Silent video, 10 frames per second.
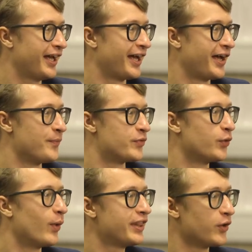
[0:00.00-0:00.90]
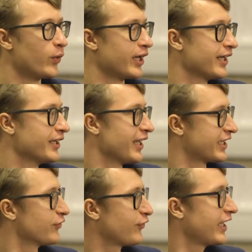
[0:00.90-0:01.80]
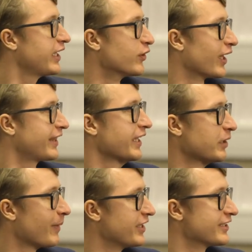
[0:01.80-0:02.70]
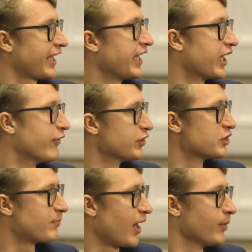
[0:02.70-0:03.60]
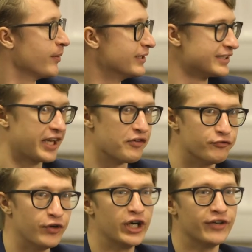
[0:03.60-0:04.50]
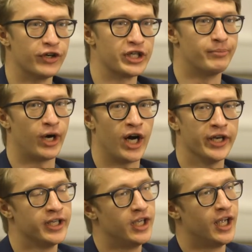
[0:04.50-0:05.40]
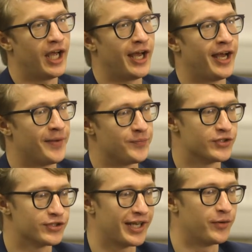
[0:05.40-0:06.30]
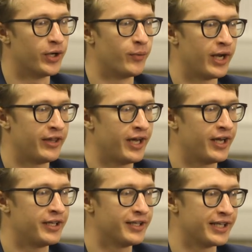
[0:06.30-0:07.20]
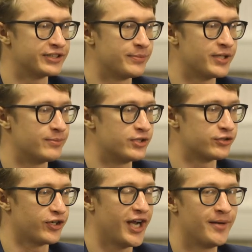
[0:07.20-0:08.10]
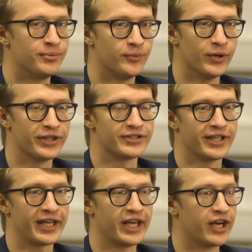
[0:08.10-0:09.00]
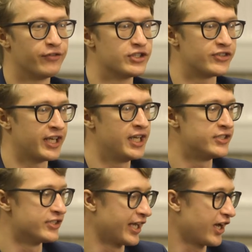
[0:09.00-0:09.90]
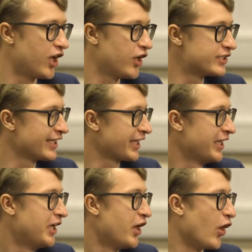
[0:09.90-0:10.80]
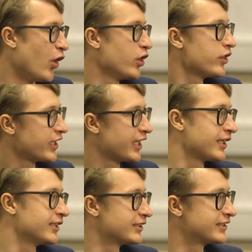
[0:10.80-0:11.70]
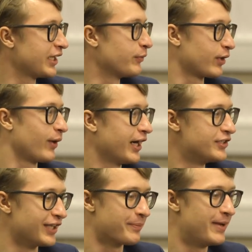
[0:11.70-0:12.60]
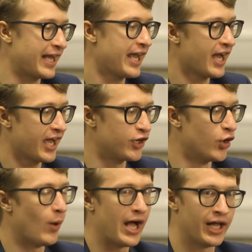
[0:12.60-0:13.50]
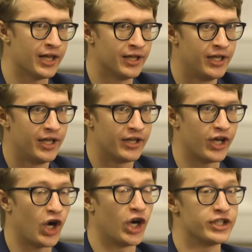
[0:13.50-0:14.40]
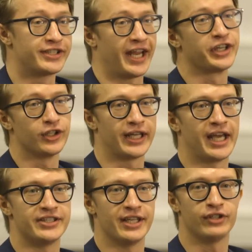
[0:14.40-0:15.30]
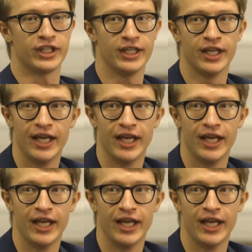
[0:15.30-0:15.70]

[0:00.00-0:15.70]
um, the way that we're like defining or like thinking mm-hmm. about this like AI governance problem mm-hmm. is like very very broad. Um, so like one way that I like sometimes describe what this like AI governance thing is is like oh it's like all the things that are required to like make AI go well that aren't technical AI safety,